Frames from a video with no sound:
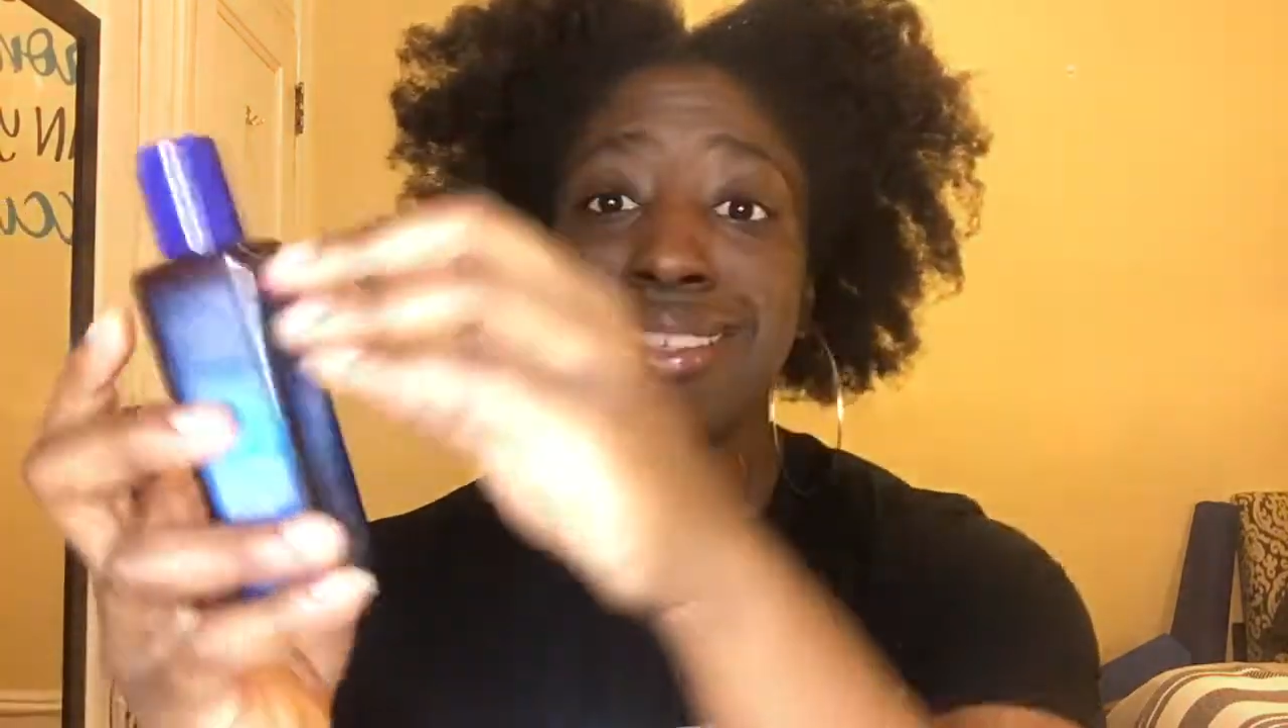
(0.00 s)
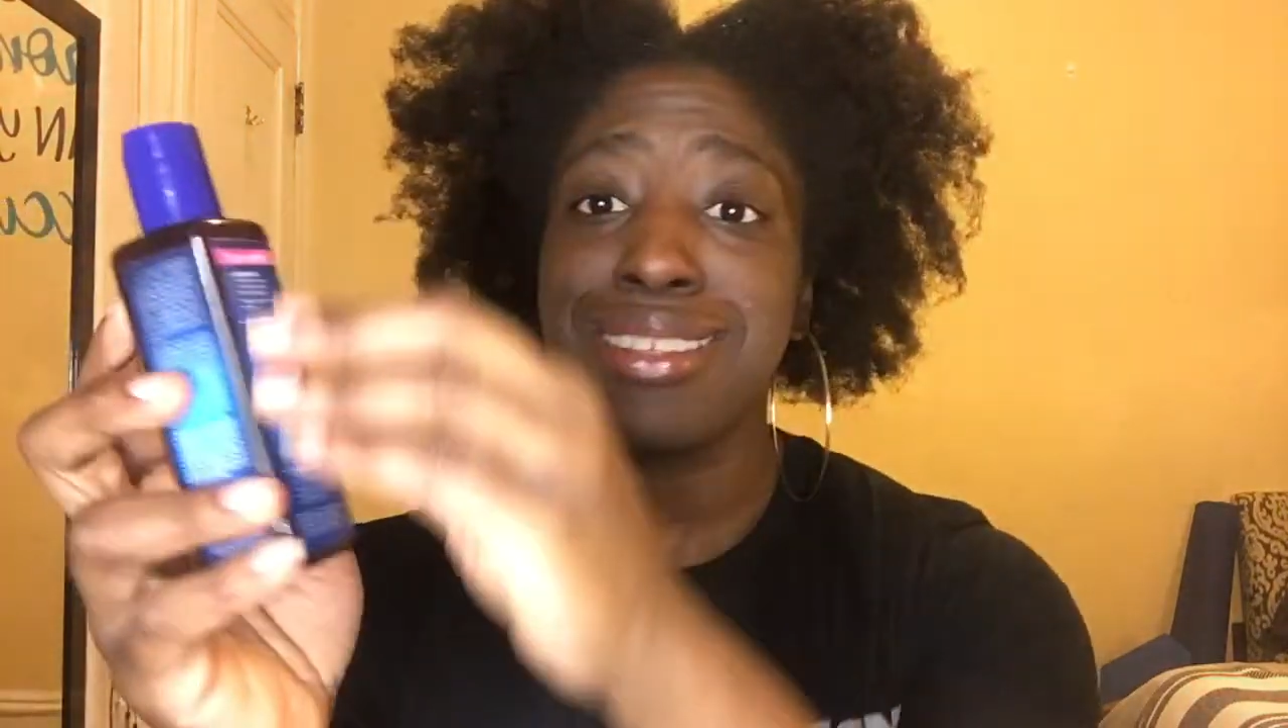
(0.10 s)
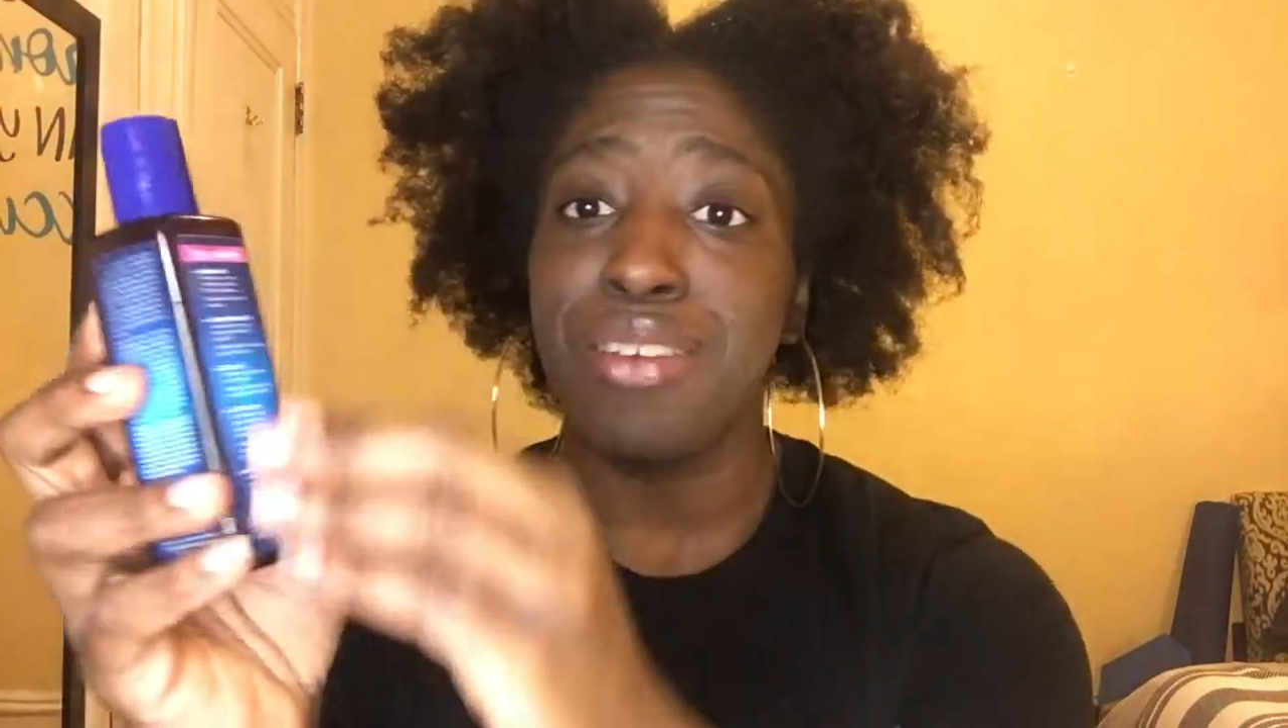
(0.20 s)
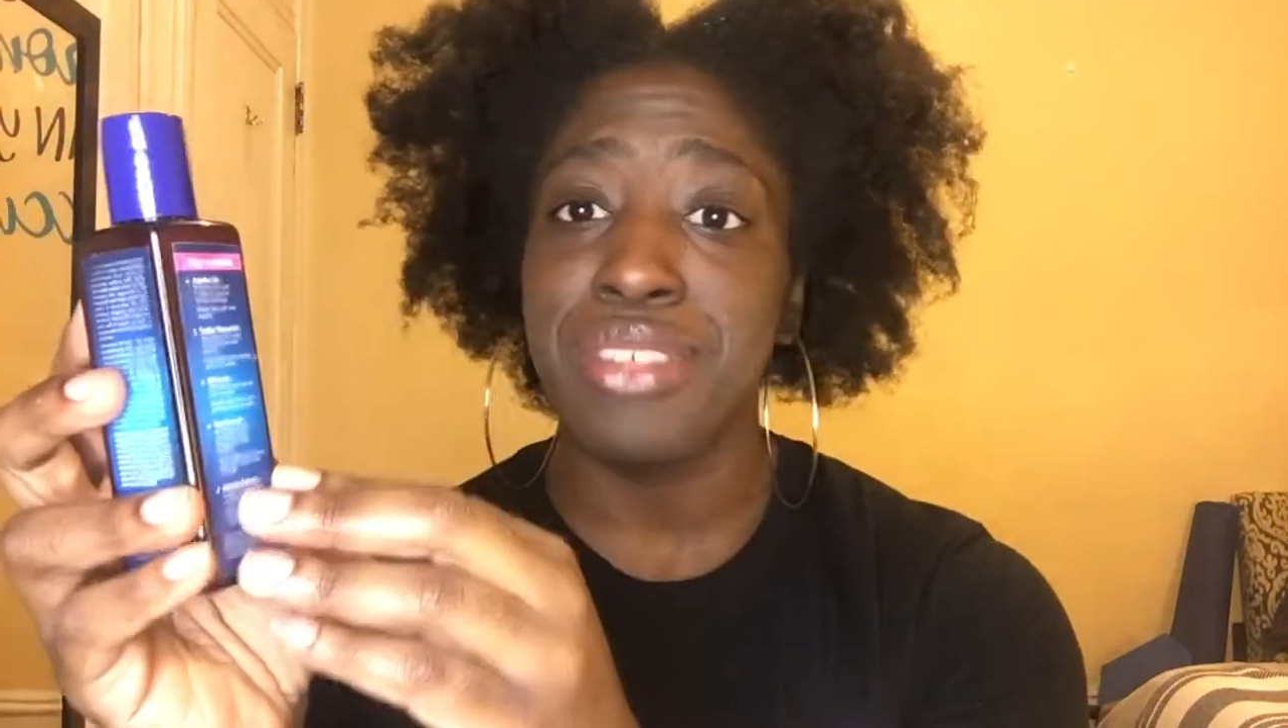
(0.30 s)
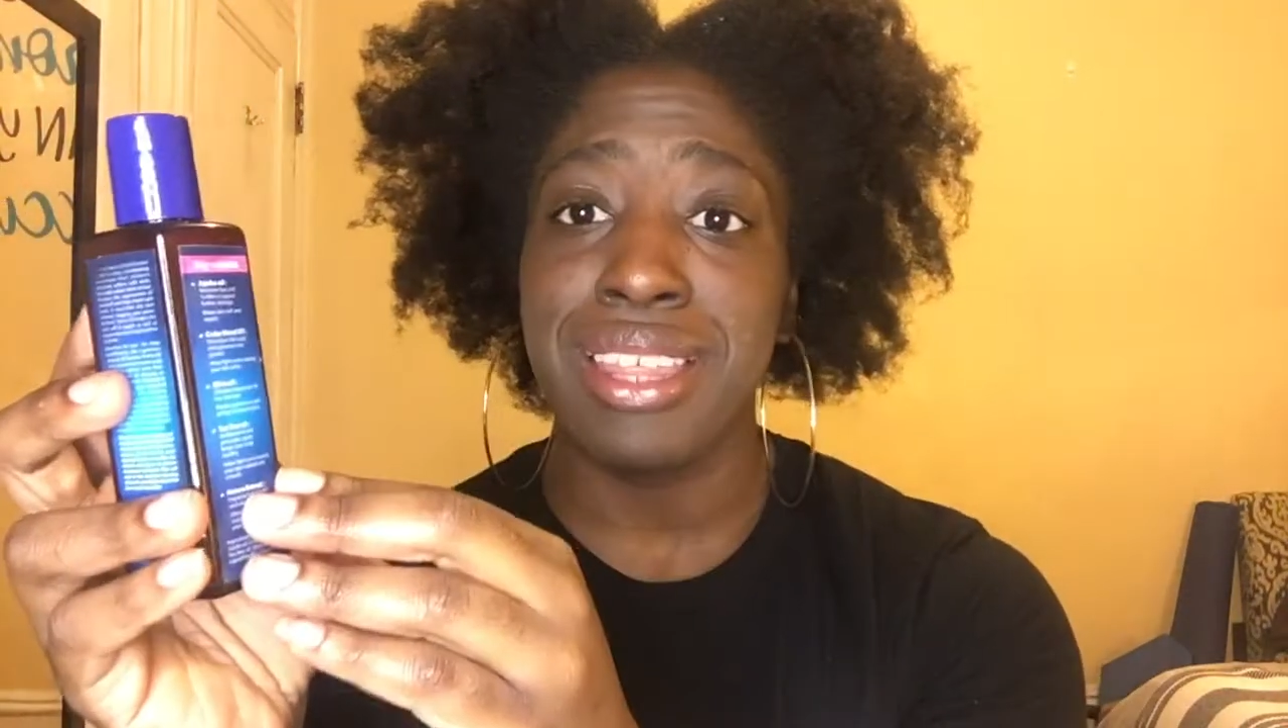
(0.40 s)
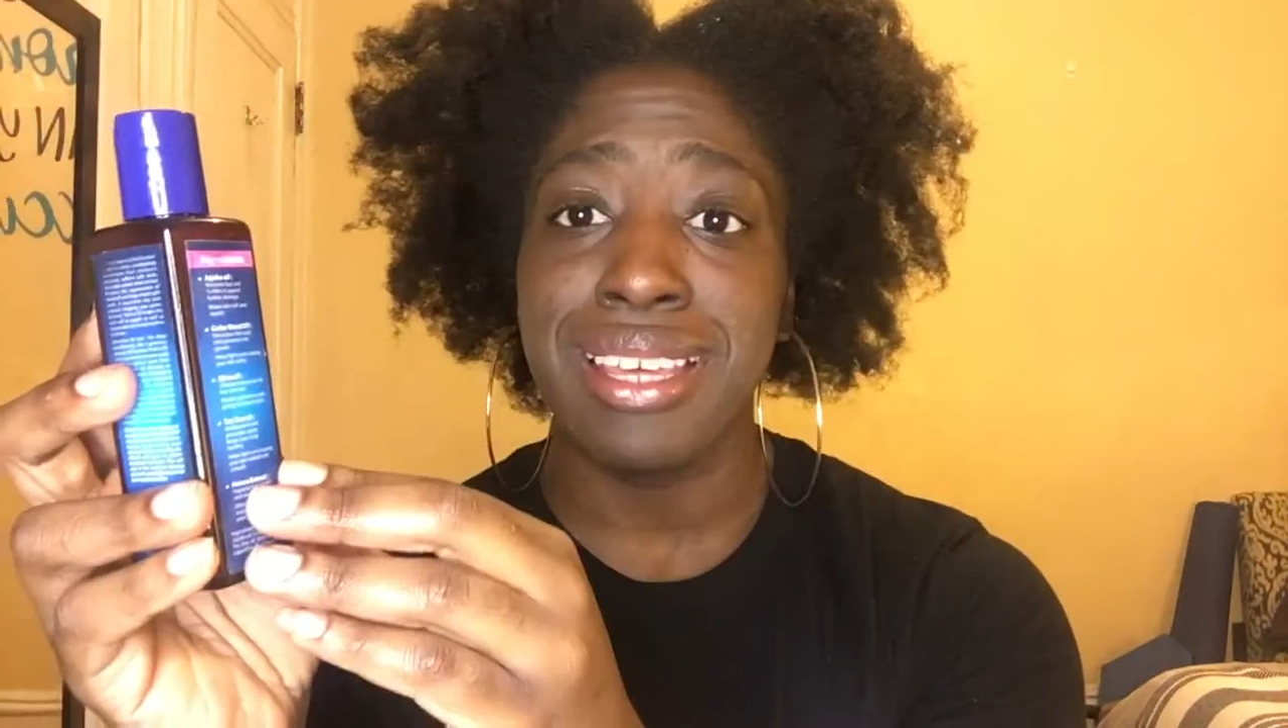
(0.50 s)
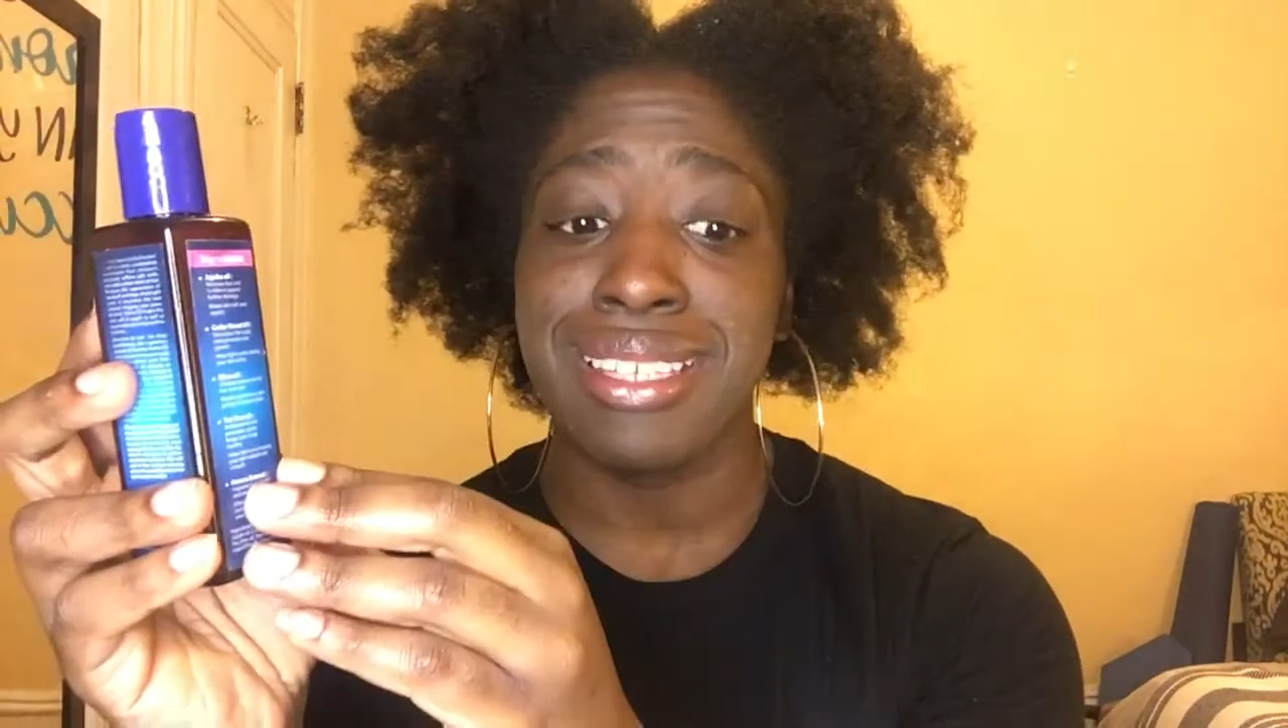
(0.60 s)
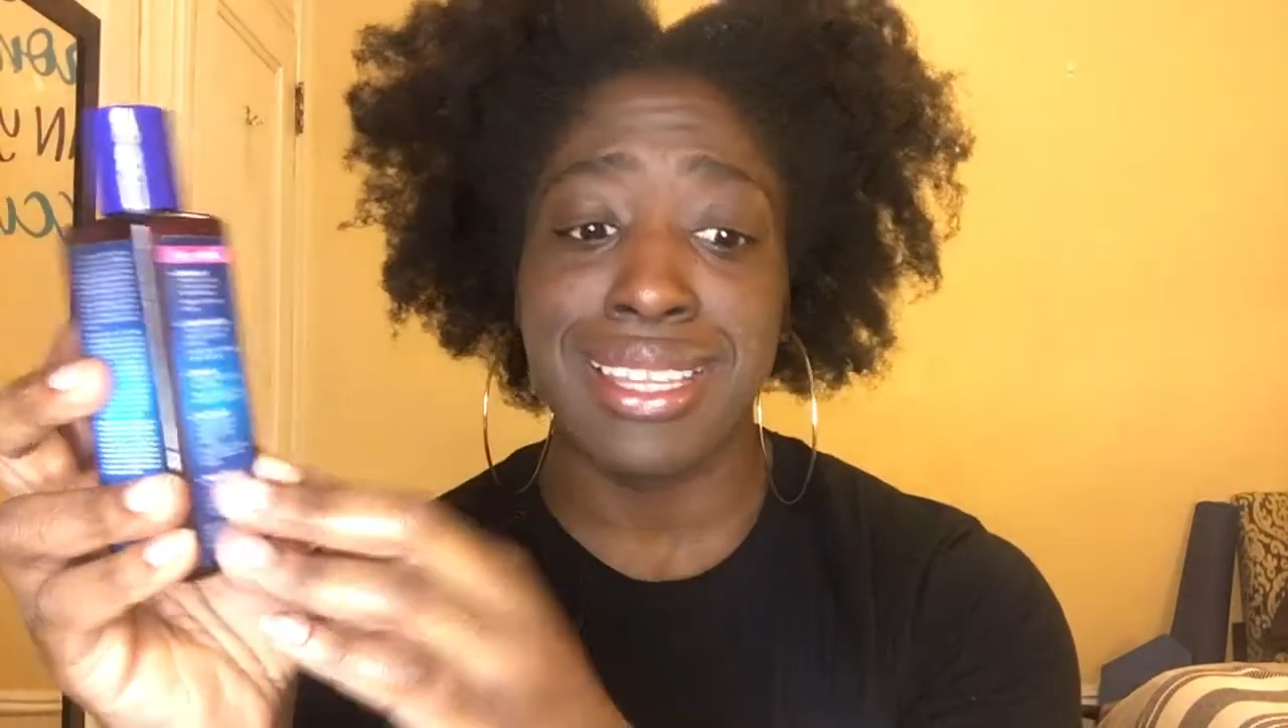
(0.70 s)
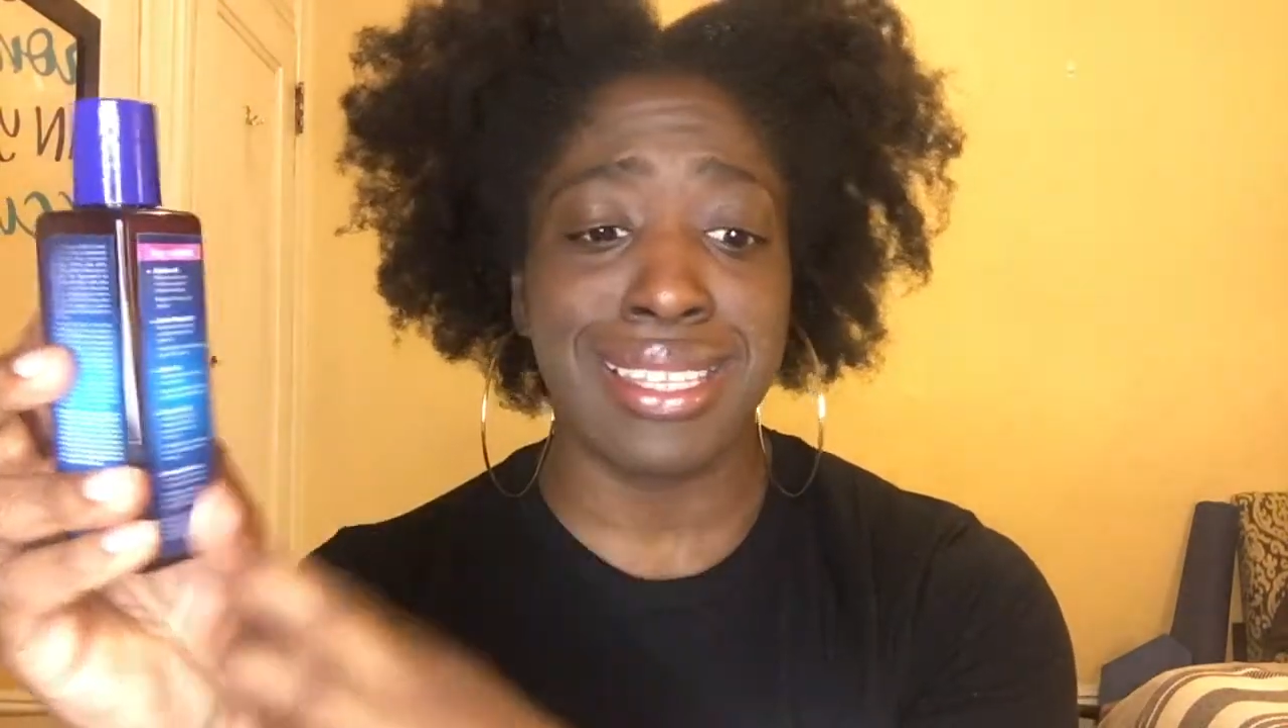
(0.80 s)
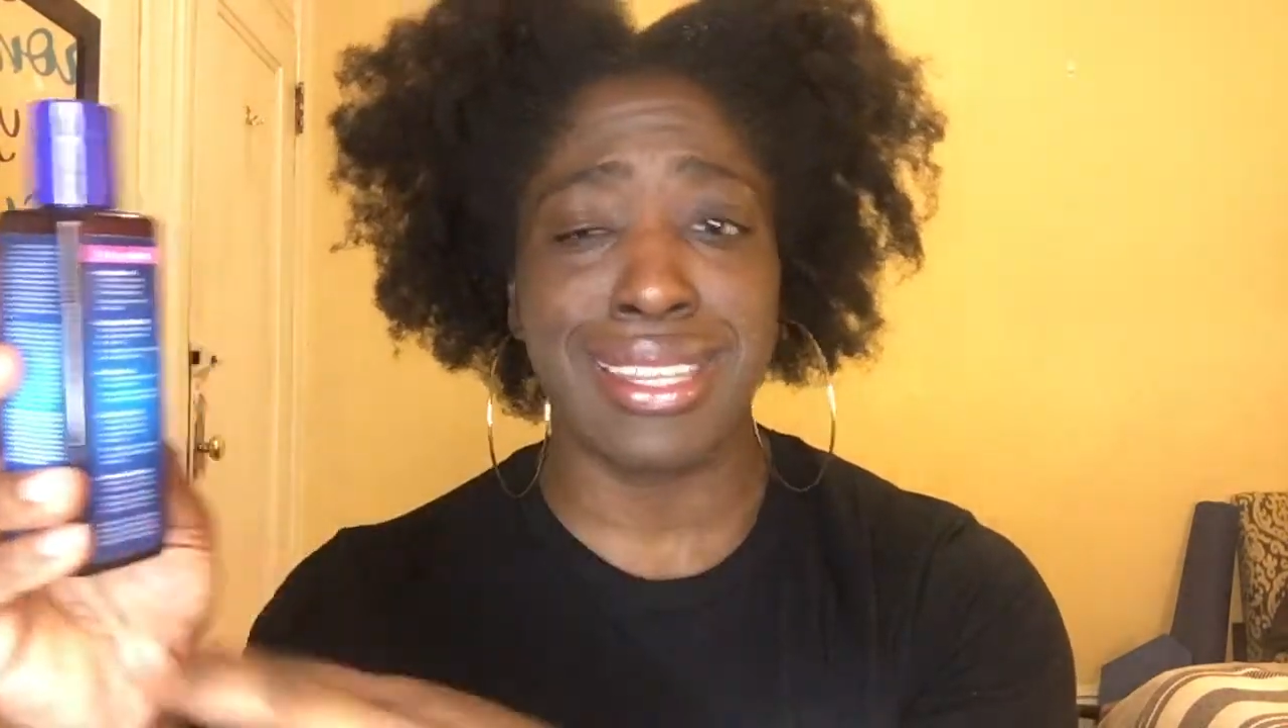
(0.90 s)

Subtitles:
stuff that they said